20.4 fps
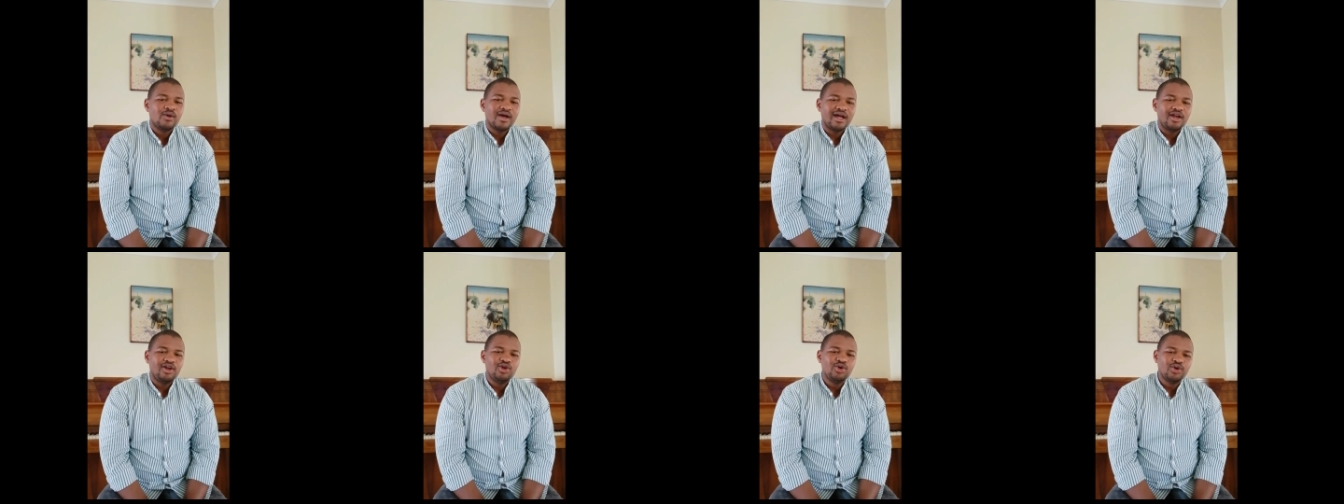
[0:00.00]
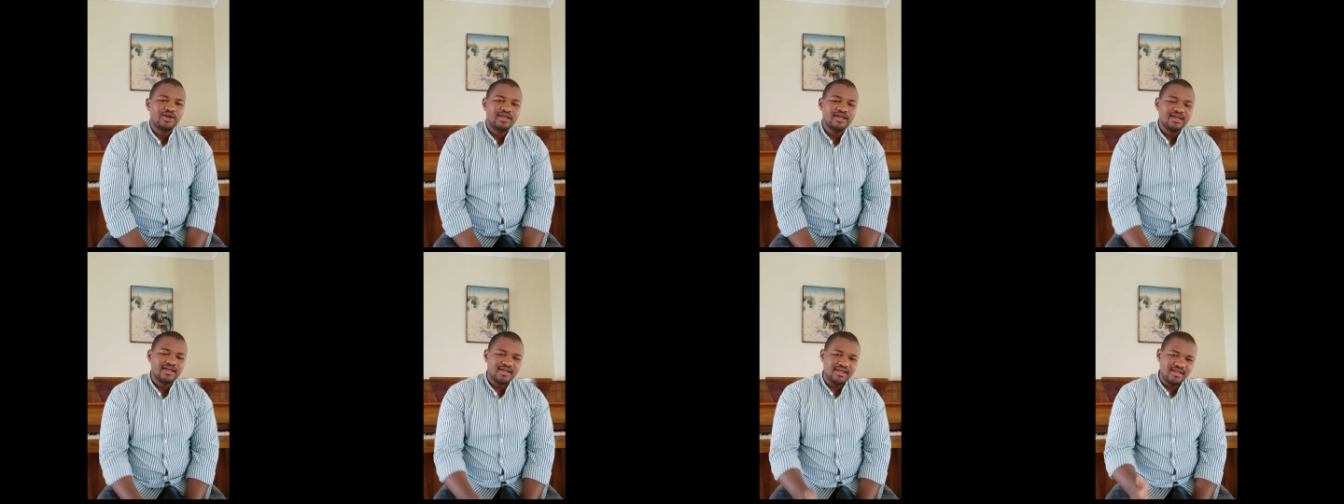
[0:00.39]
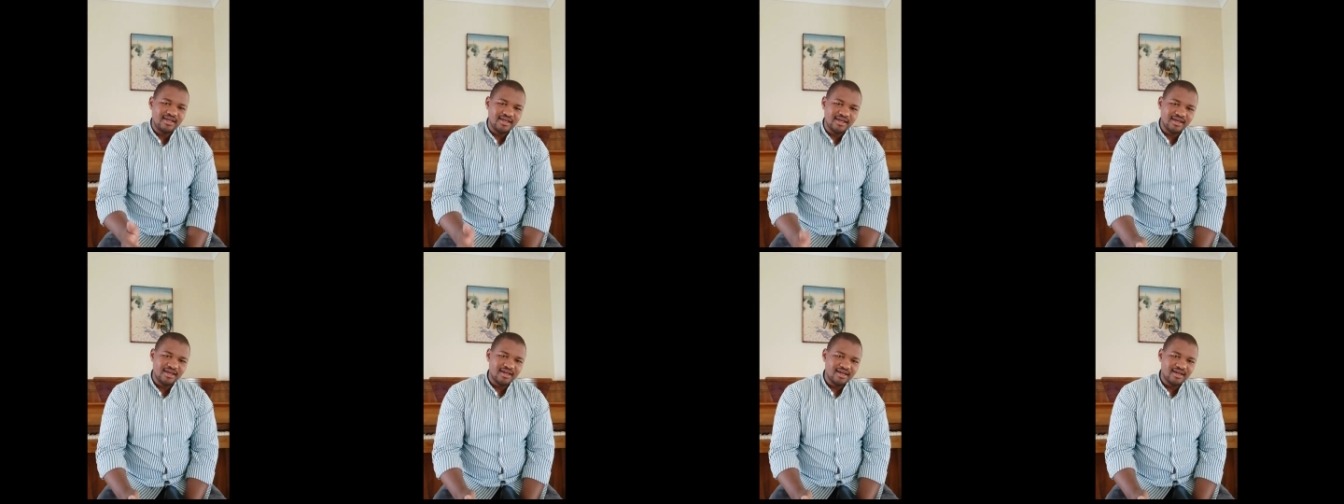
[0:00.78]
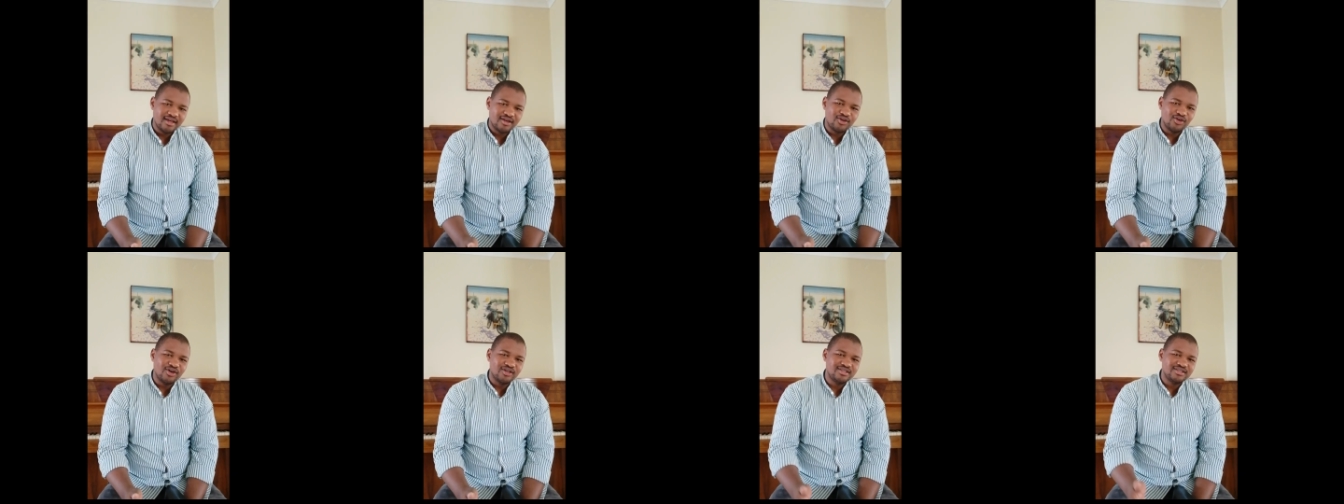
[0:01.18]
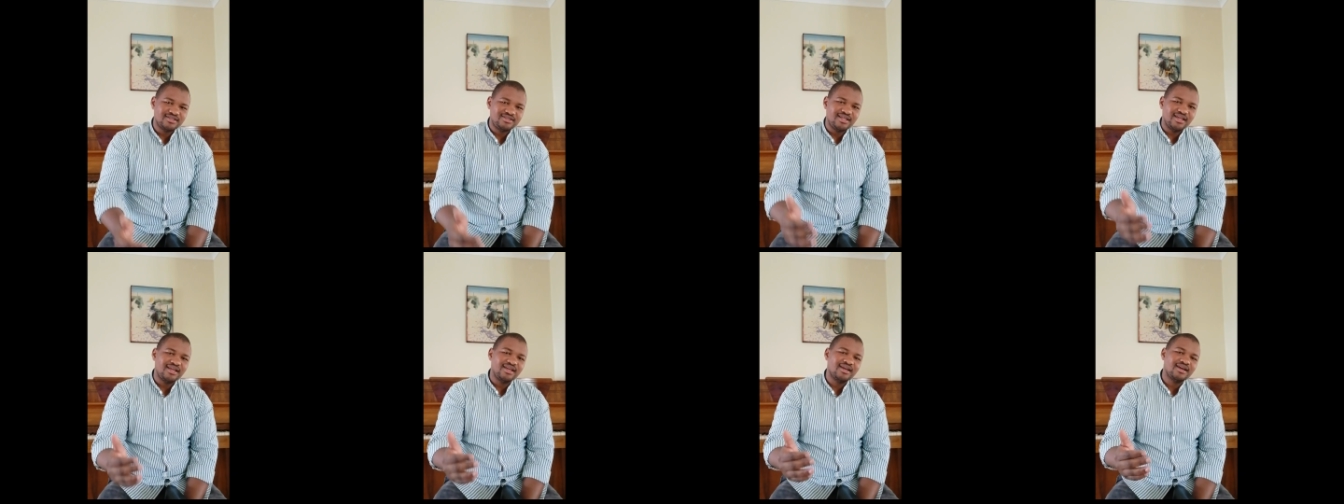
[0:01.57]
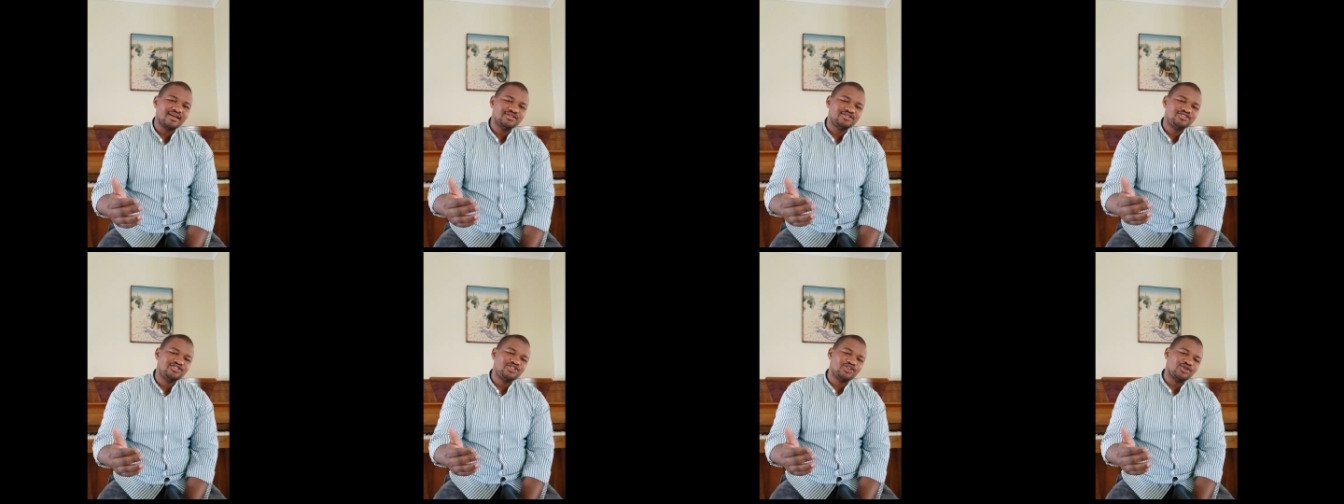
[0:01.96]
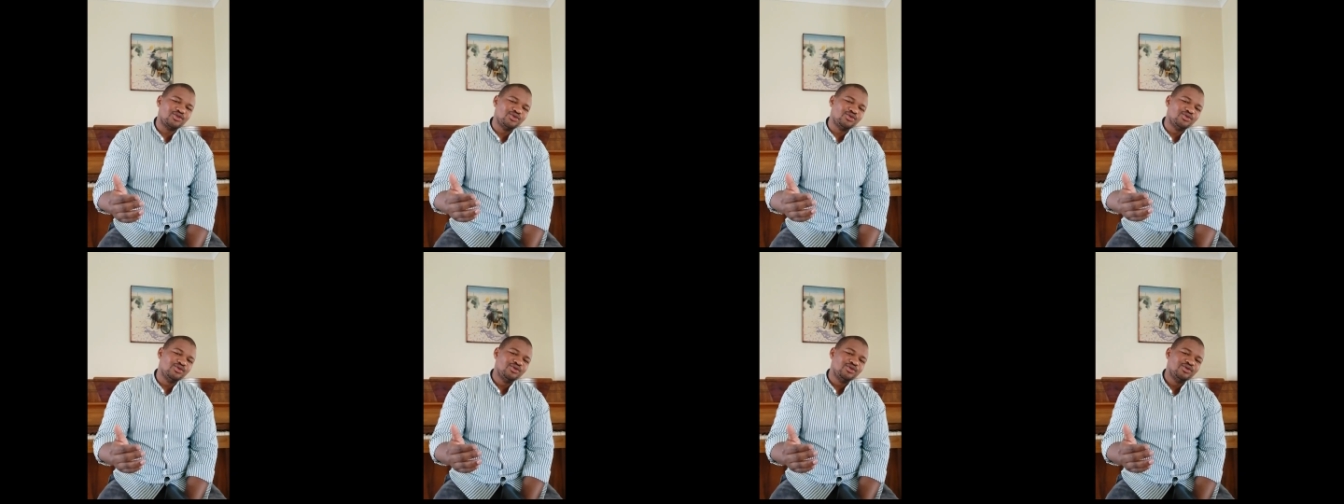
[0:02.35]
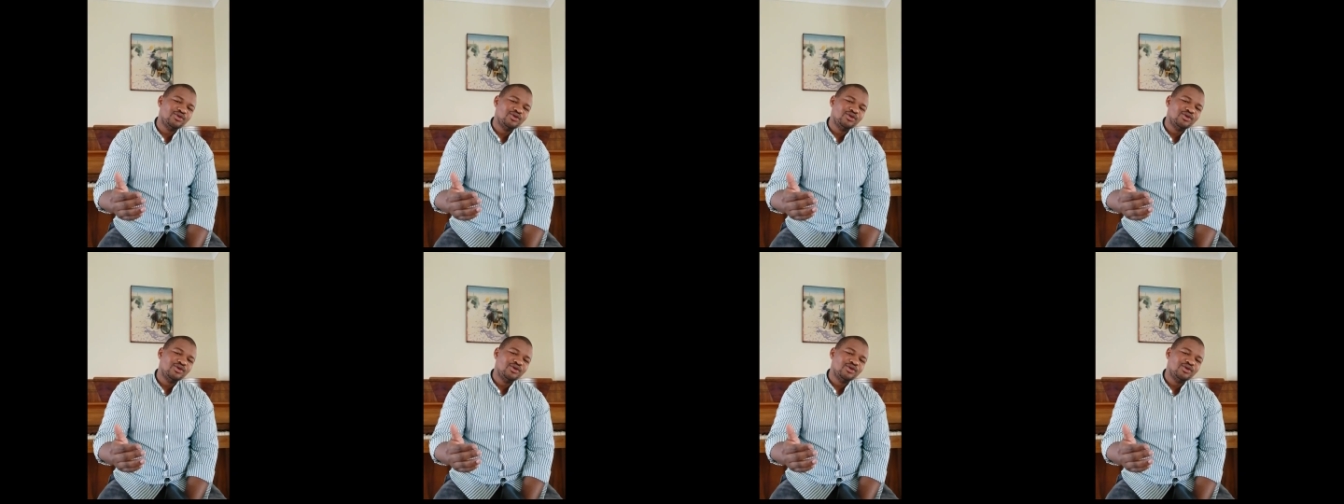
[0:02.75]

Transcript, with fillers: we are looking here, God is taking us through